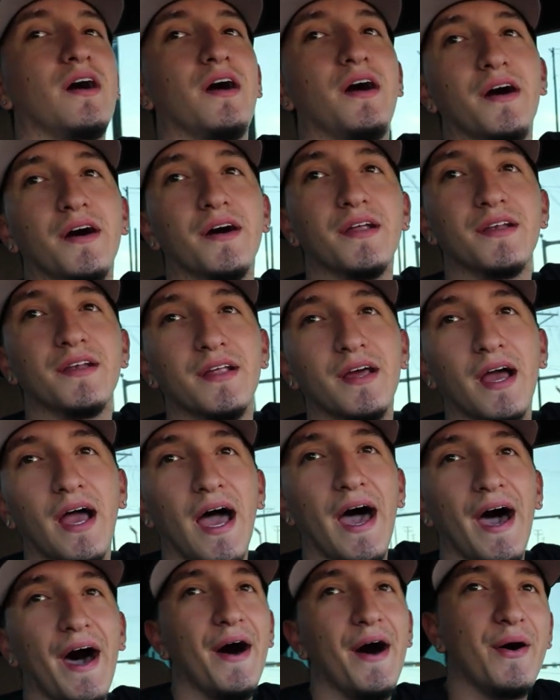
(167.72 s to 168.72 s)
on
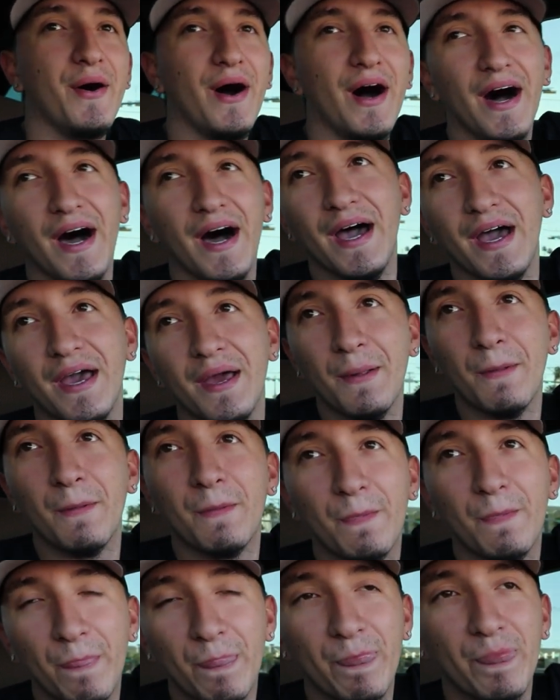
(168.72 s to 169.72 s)
how I
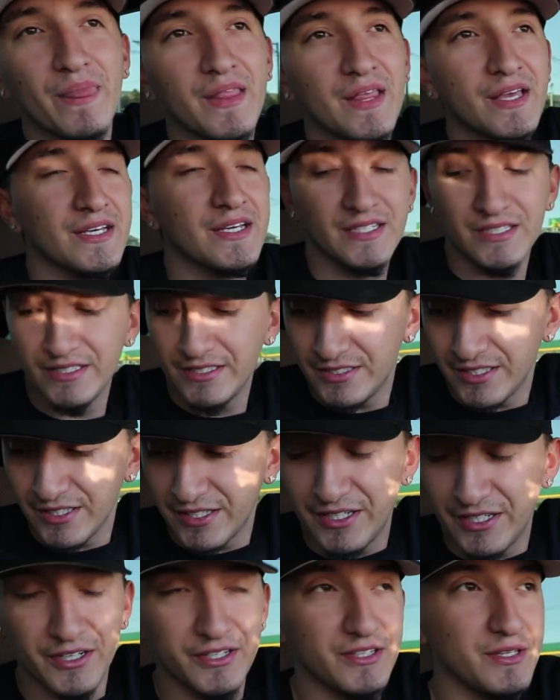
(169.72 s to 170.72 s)

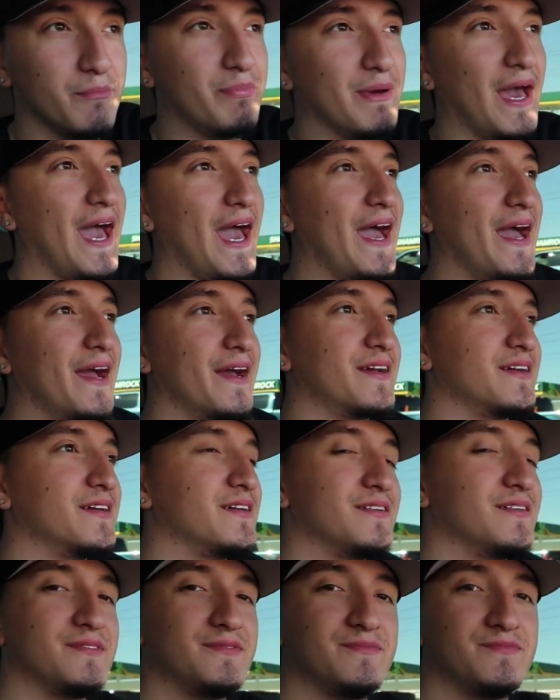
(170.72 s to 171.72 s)
secured the bag
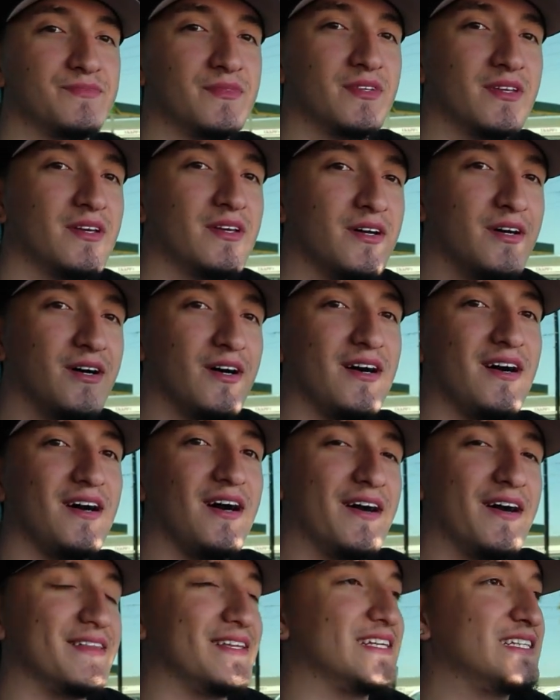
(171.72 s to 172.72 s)

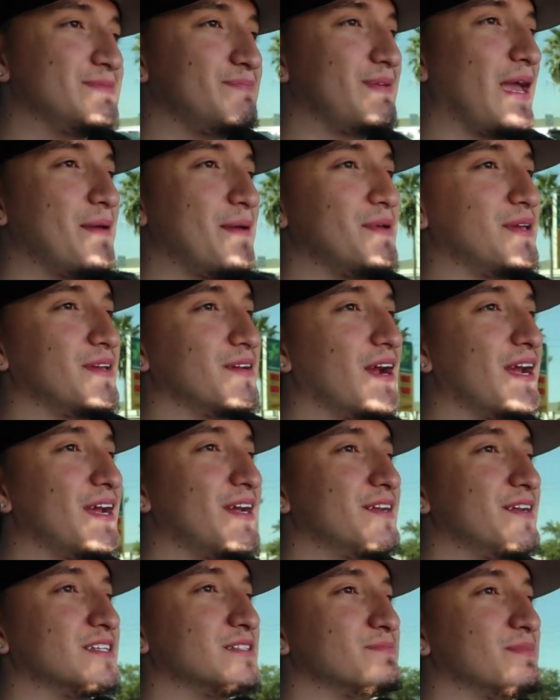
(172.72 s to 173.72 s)
on this baby right
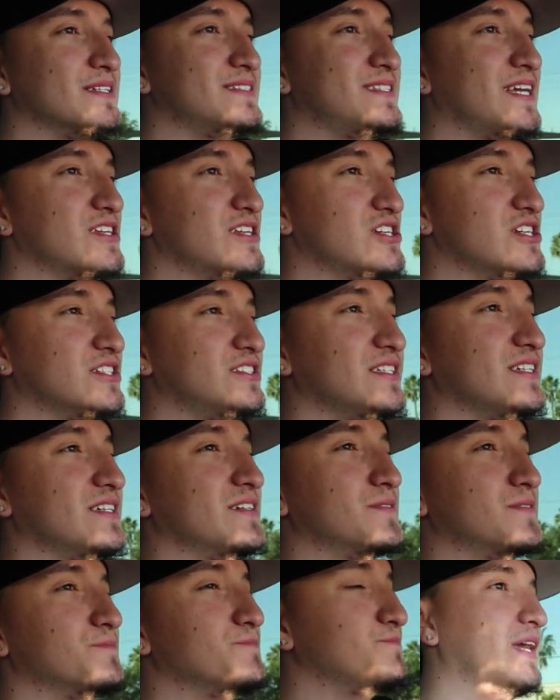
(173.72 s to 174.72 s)
here, this Mustang G T.
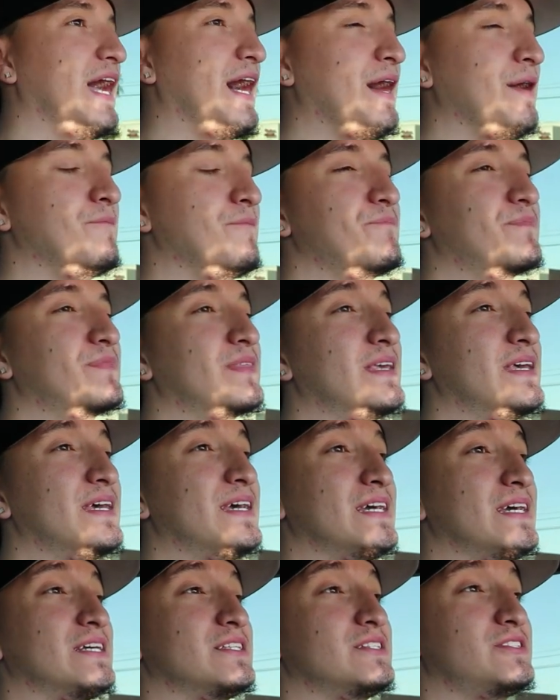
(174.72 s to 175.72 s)
Yeah,
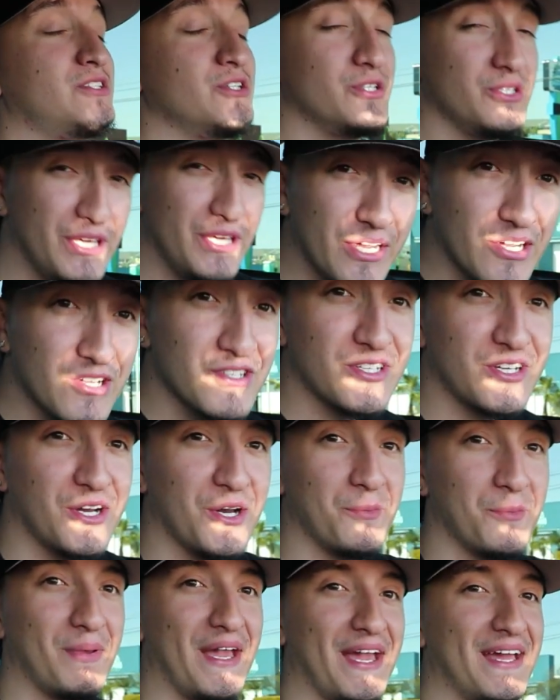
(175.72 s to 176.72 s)
two years
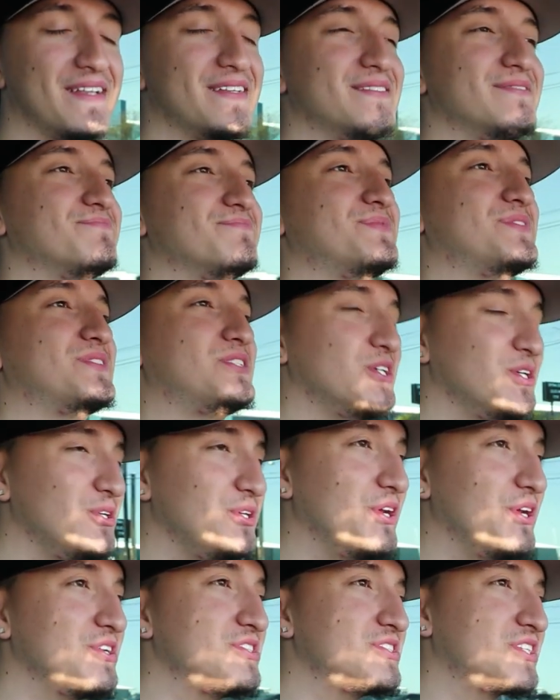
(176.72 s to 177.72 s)
ago, man. Two
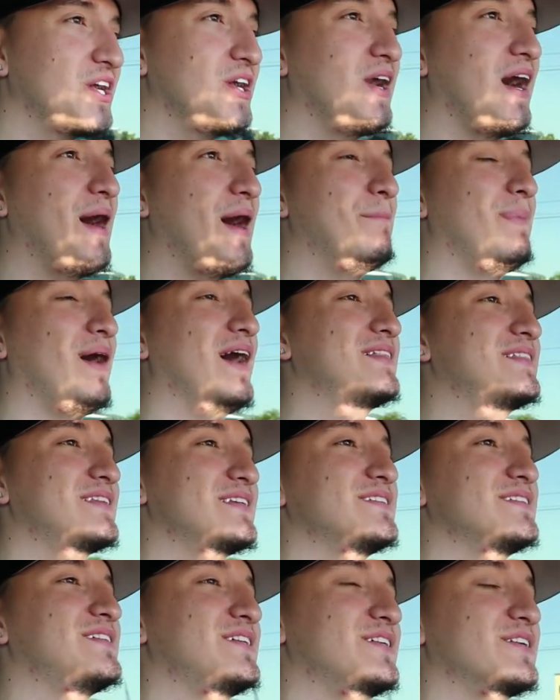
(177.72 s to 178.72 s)
years ago, I bought
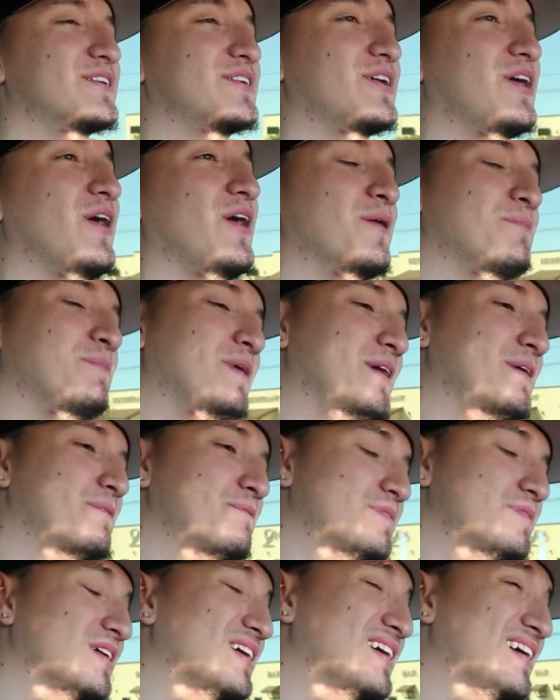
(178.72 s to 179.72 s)
this here car, man.
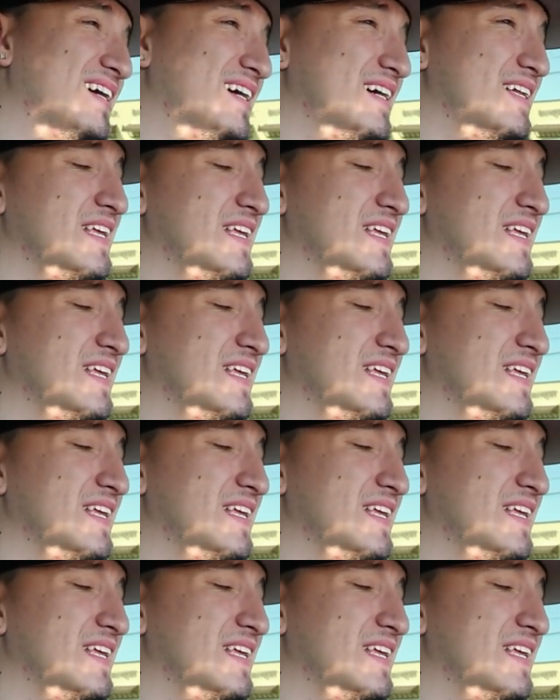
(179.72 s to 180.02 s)
Uh,